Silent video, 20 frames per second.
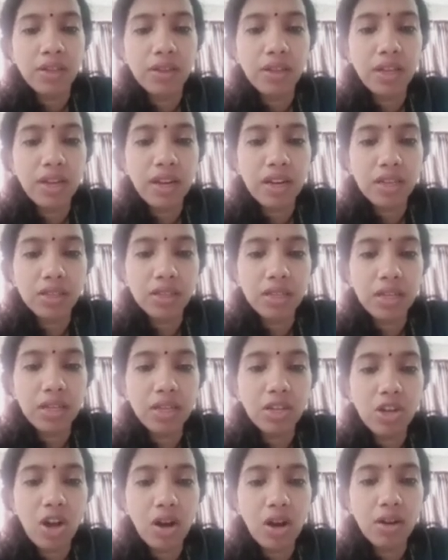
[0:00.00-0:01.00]
There are
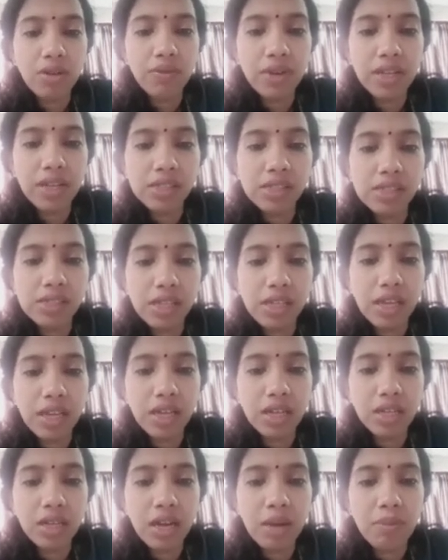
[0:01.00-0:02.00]
three conflicts:
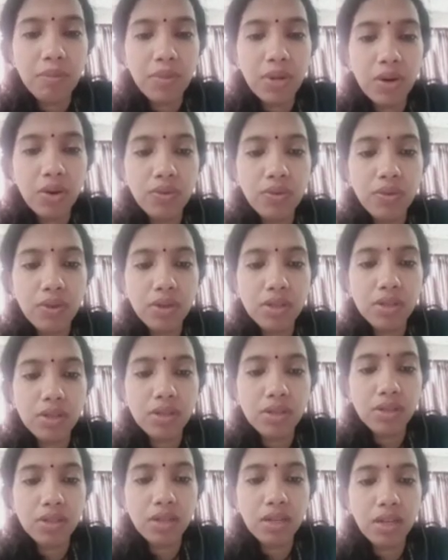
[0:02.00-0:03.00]
a number
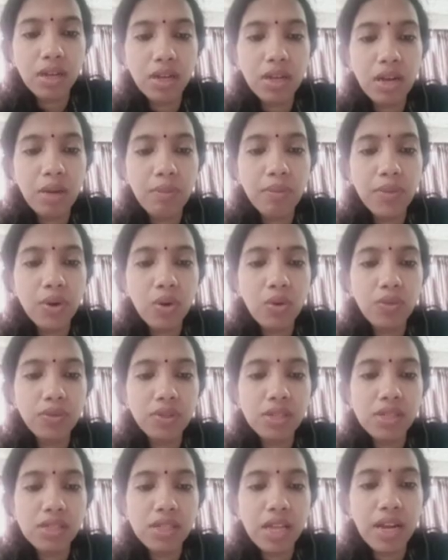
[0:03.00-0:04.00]
of
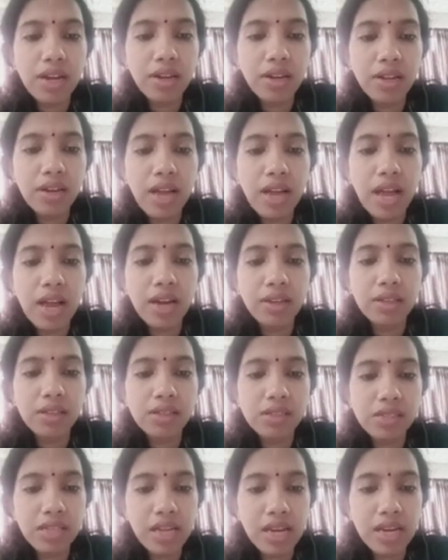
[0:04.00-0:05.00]
the center and the
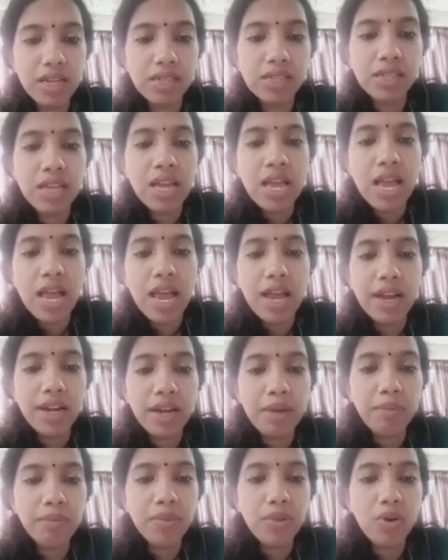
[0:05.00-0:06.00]
states, a
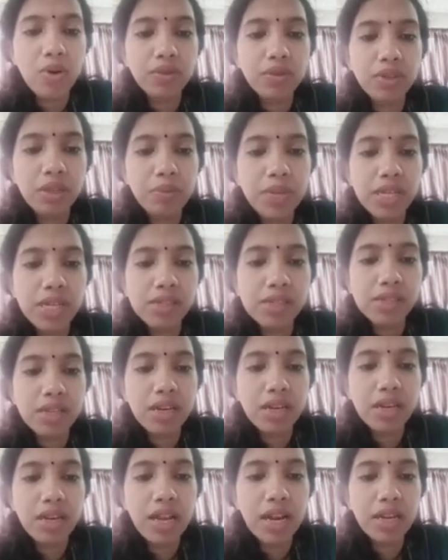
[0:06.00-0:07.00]
number of the
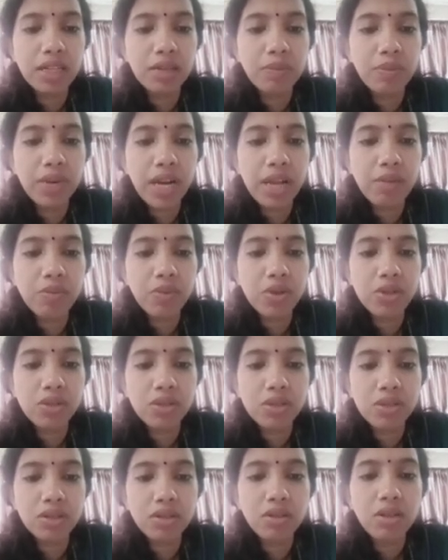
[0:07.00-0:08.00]
president and the prime
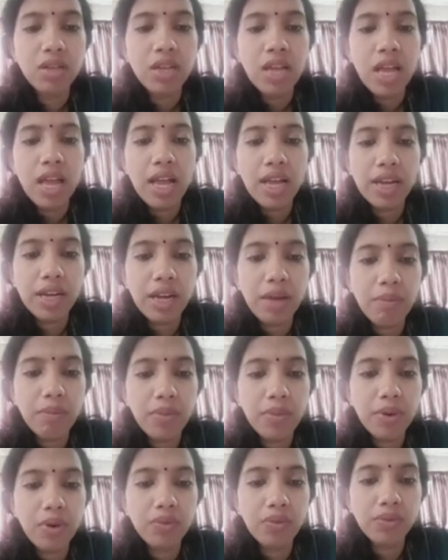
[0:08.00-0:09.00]
minister, a
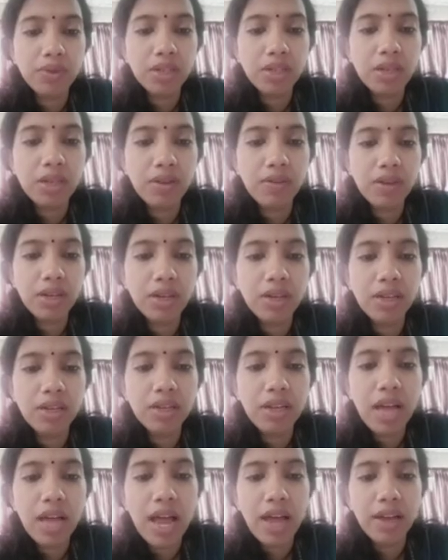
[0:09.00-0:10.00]
number of the
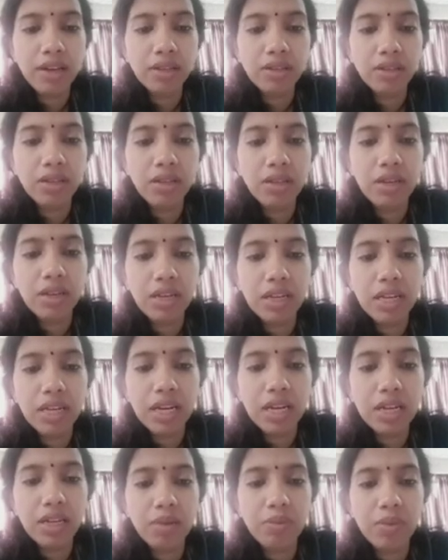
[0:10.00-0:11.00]
governor and the
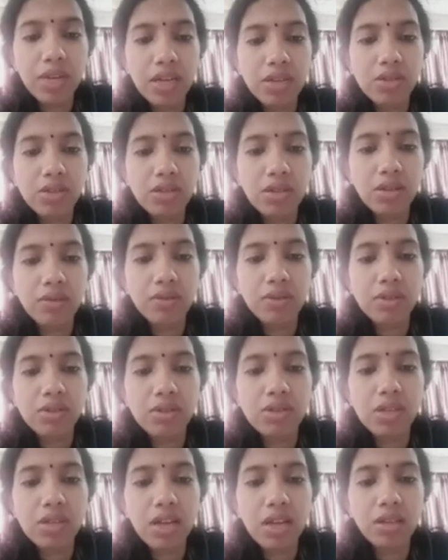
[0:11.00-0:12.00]
leader minister.
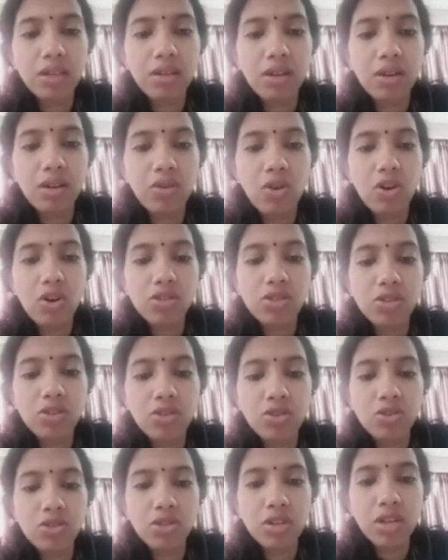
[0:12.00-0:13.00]
These are the
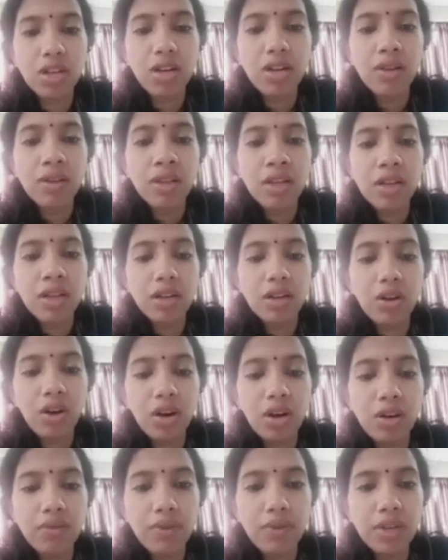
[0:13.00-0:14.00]
constitutional
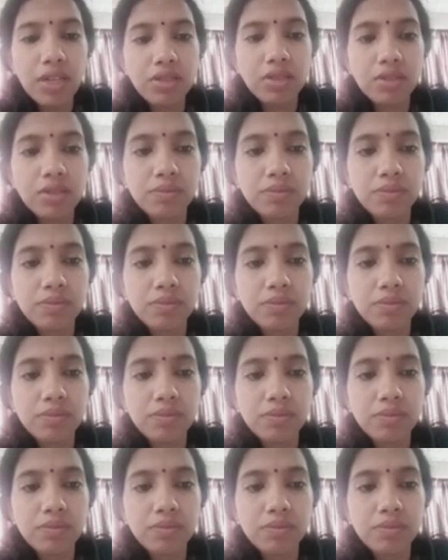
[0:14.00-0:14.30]
conflict.